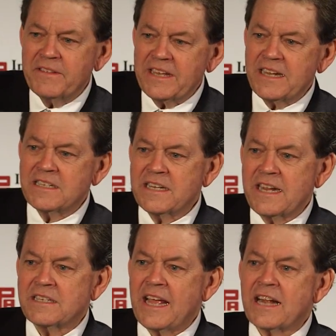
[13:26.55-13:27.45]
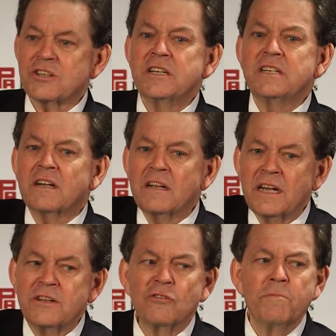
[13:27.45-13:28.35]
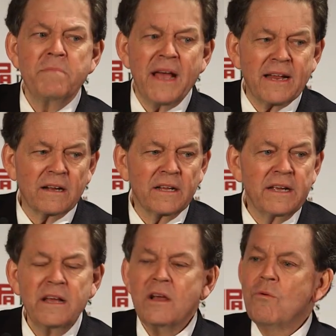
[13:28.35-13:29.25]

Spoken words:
of the 8 states actually declined dramatically.